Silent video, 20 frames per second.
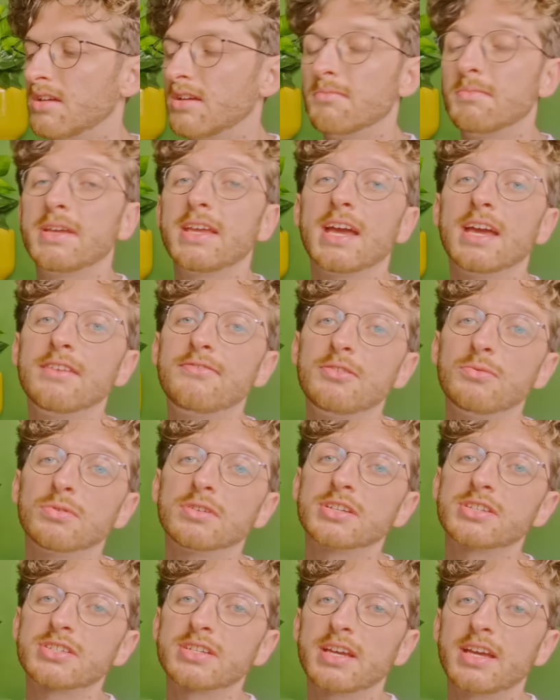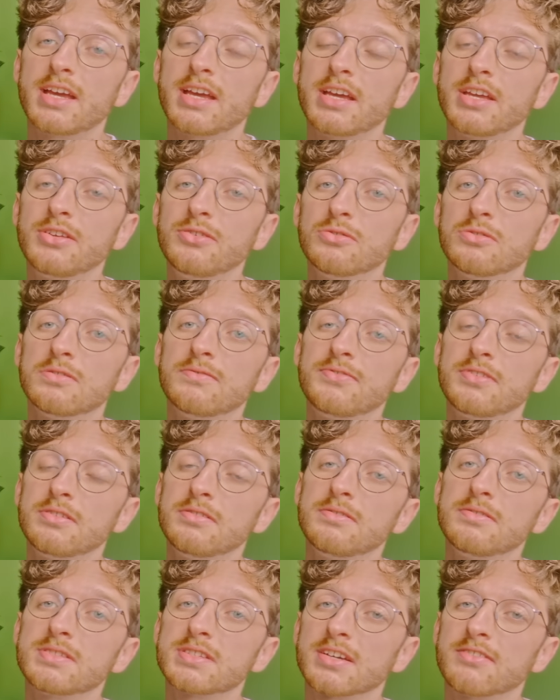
But yeah, if you want to share your views,